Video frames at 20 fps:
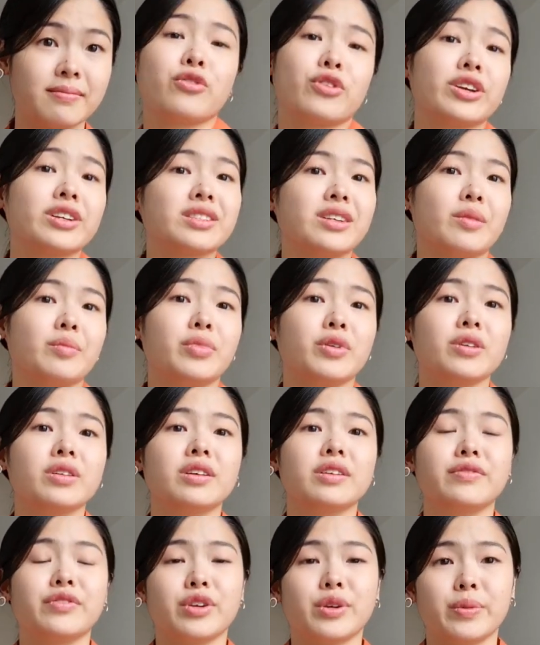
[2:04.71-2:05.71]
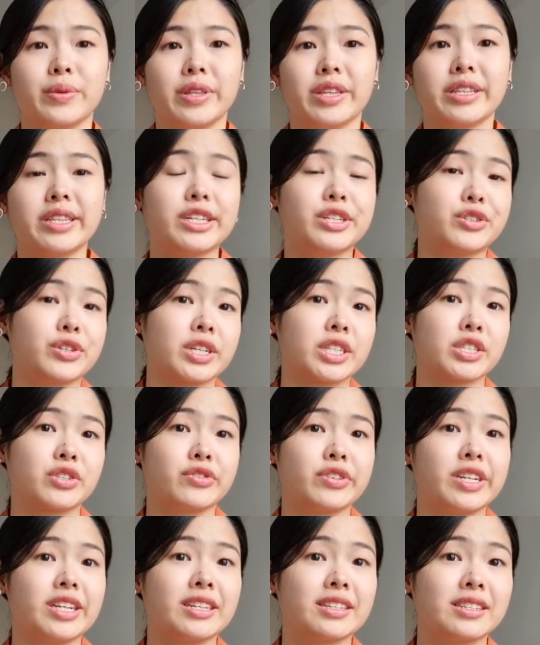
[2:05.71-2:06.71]
For example, if you're within the drug
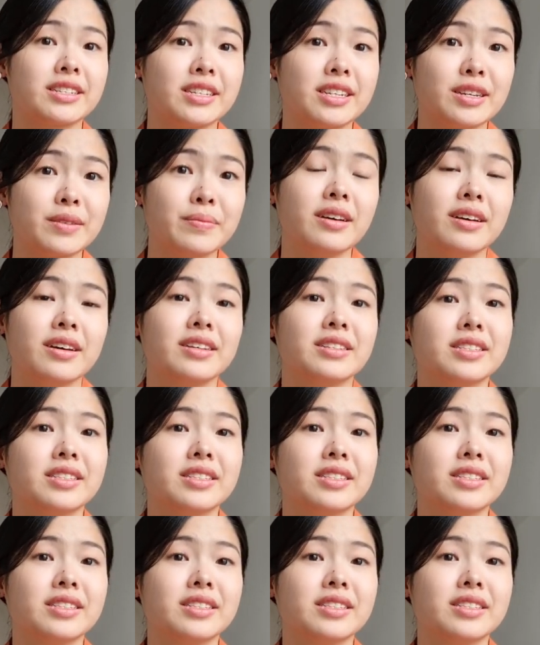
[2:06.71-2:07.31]
screening team,